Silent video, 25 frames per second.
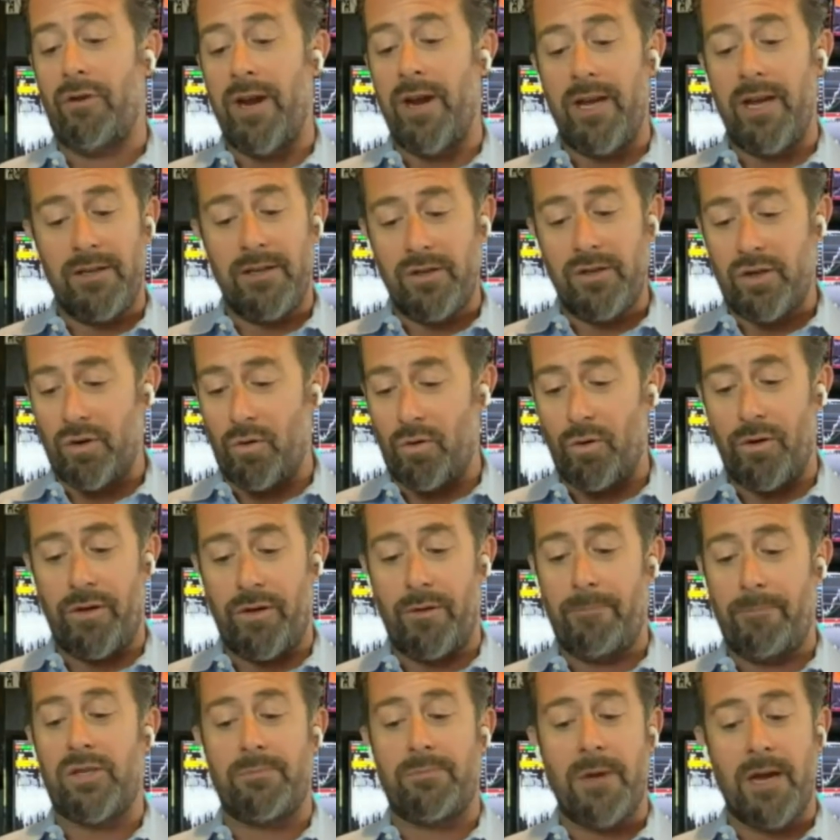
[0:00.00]
the
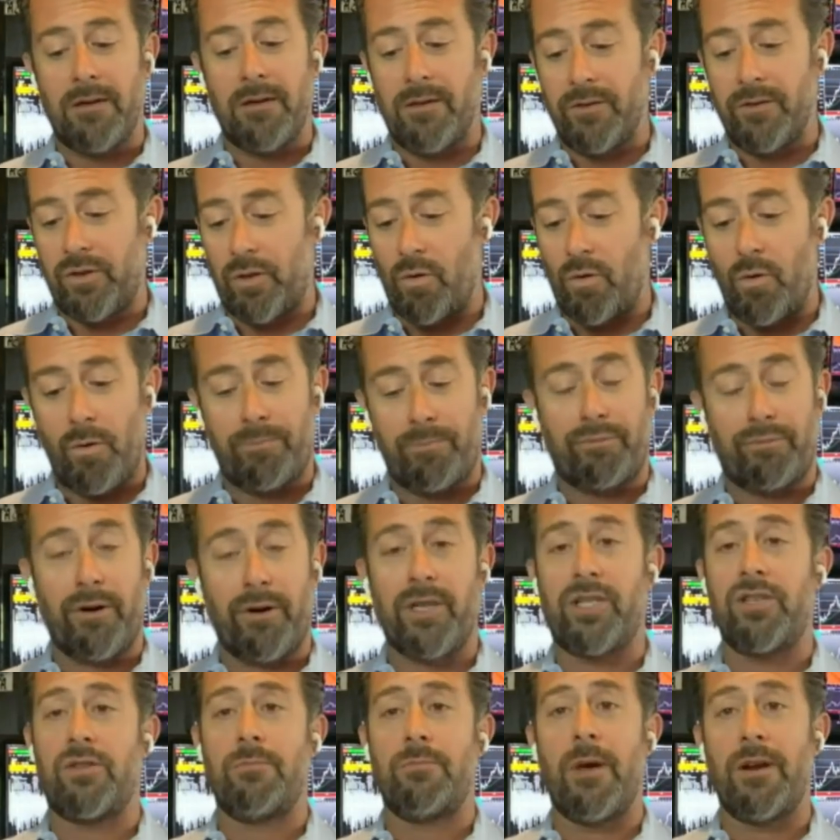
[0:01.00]
grains or the base
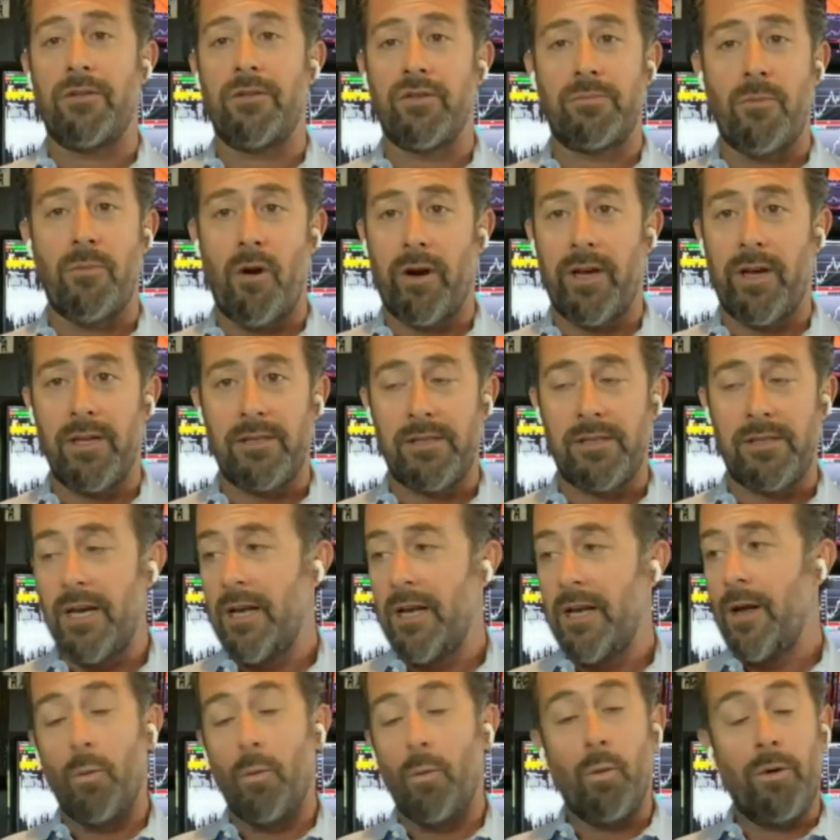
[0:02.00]
metals or precious
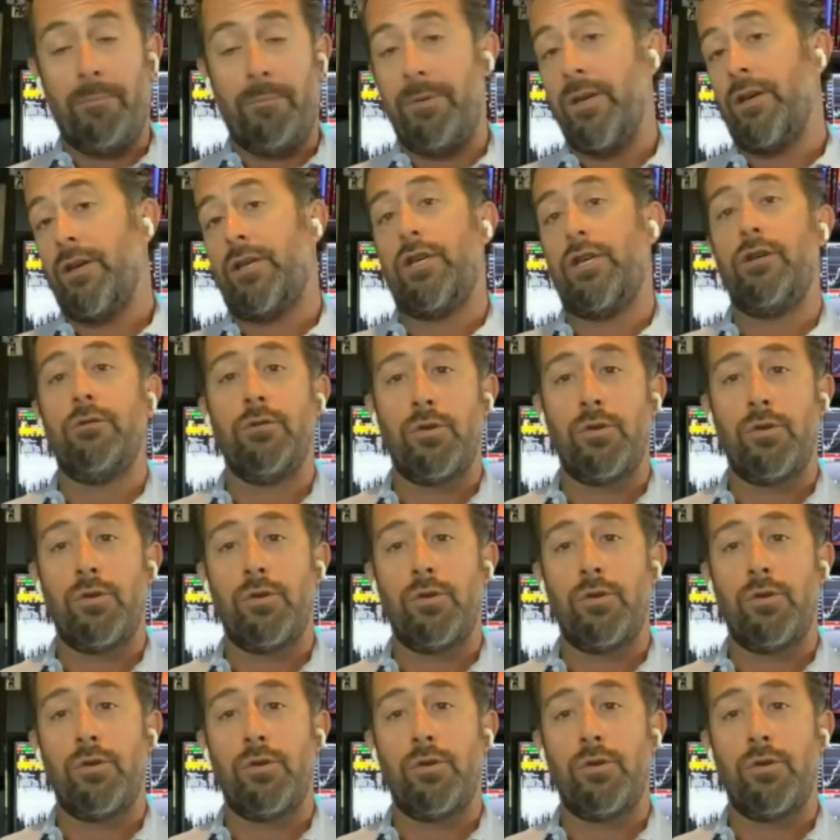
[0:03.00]
metals markets